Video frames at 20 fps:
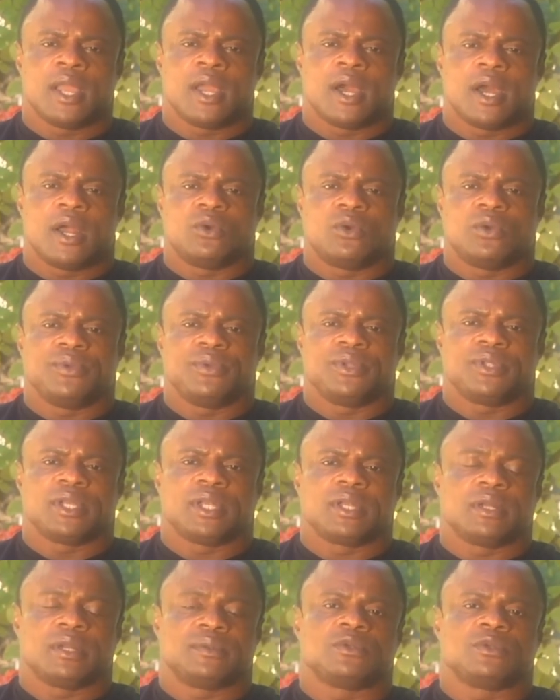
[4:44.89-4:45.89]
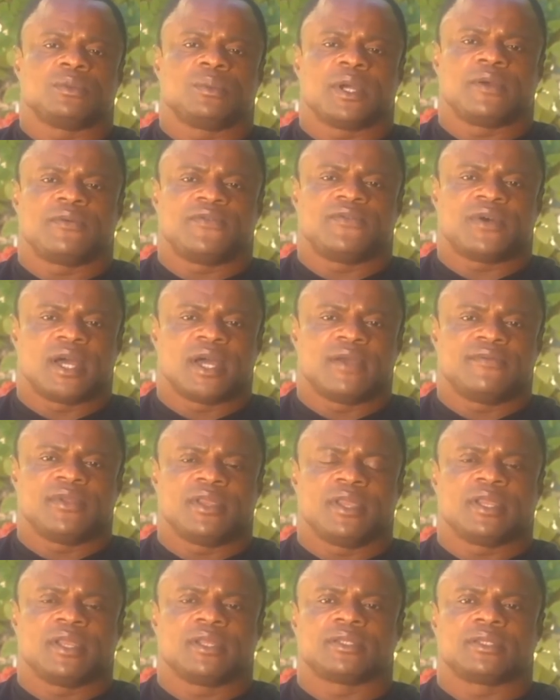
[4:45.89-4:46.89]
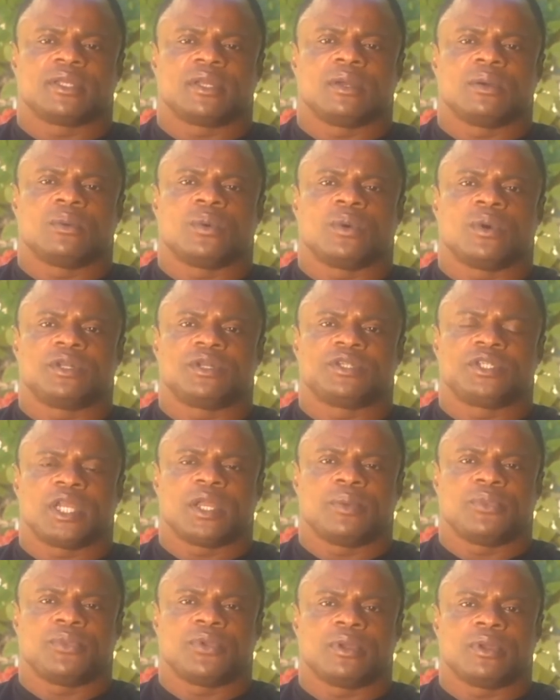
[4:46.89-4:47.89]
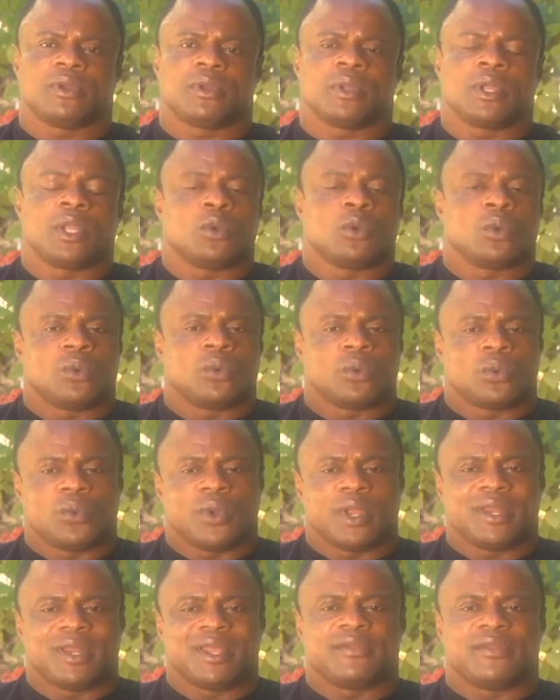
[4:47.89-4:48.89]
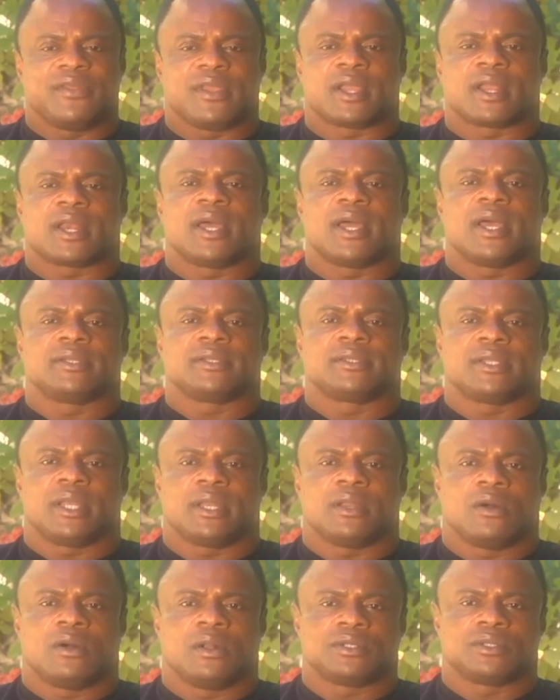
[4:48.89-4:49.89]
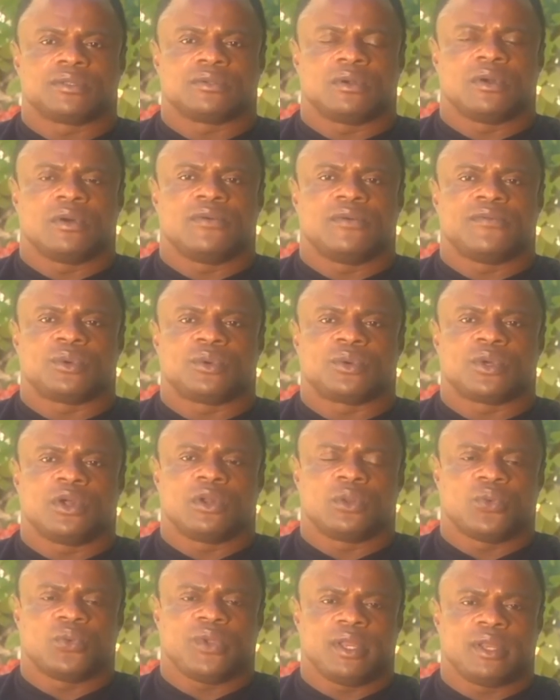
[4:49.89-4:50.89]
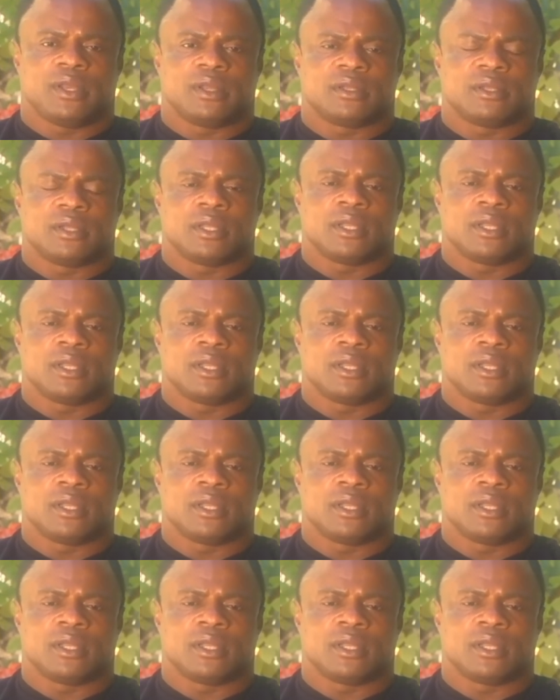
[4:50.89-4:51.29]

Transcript: I repeated up to about 5 years world champion, winning the class and also overall winner.